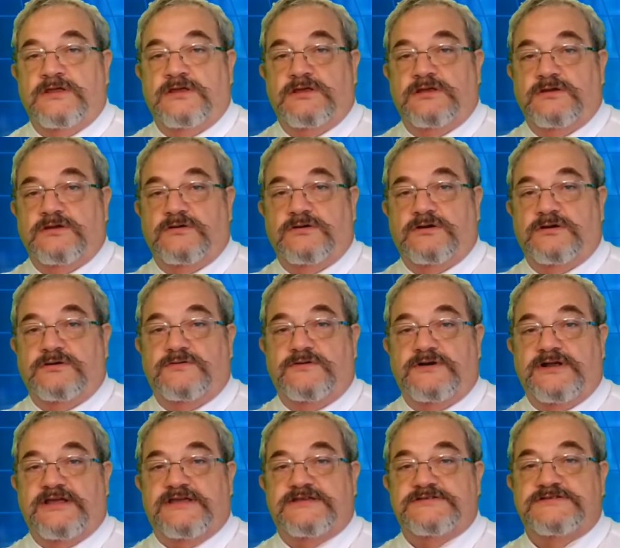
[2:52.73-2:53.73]
Your
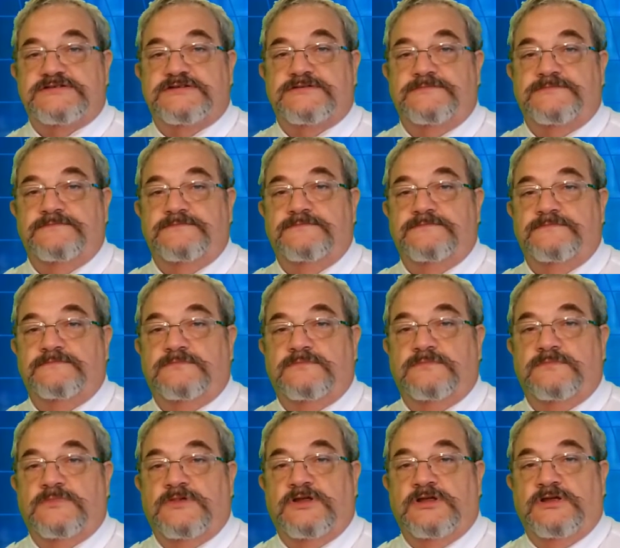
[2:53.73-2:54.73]
address,
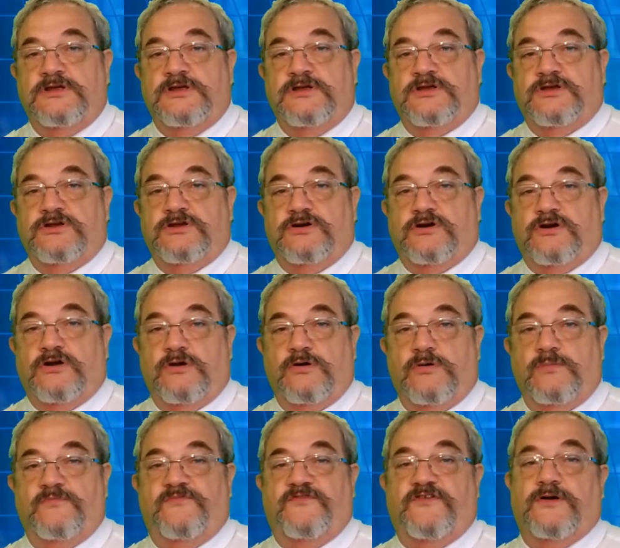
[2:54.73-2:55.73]
your
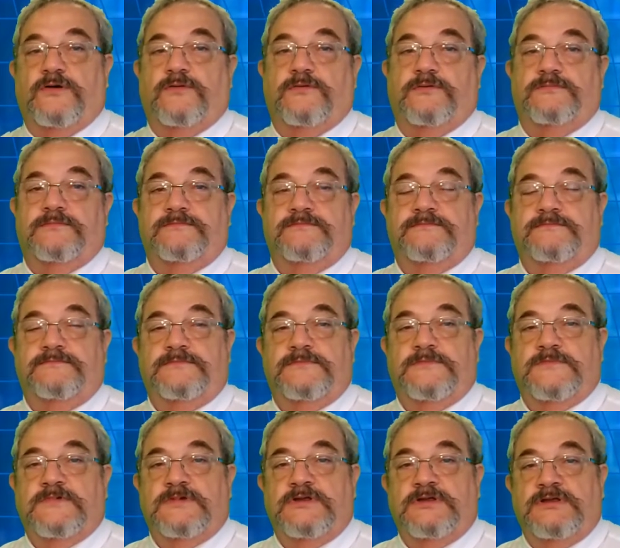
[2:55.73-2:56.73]
home phone,
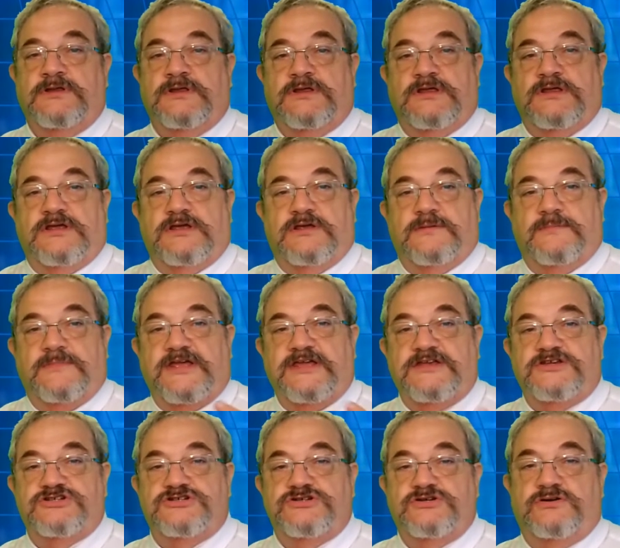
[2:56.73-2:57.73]
and
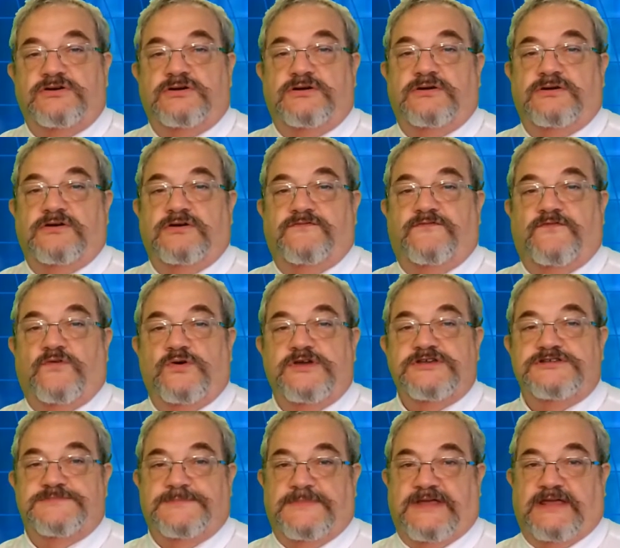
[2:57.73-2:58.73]
make sure your
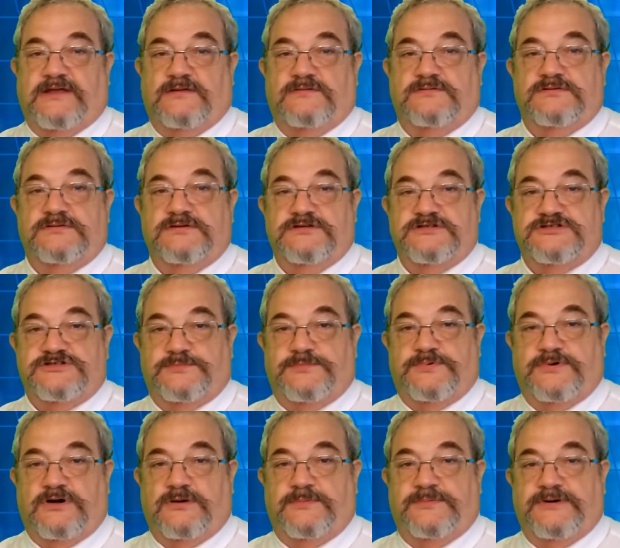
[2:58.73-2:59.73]
voicemail is
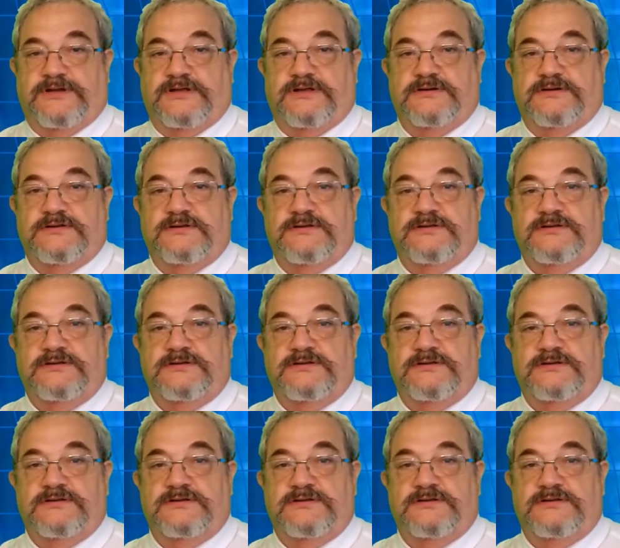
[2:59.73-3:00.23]
appropriate.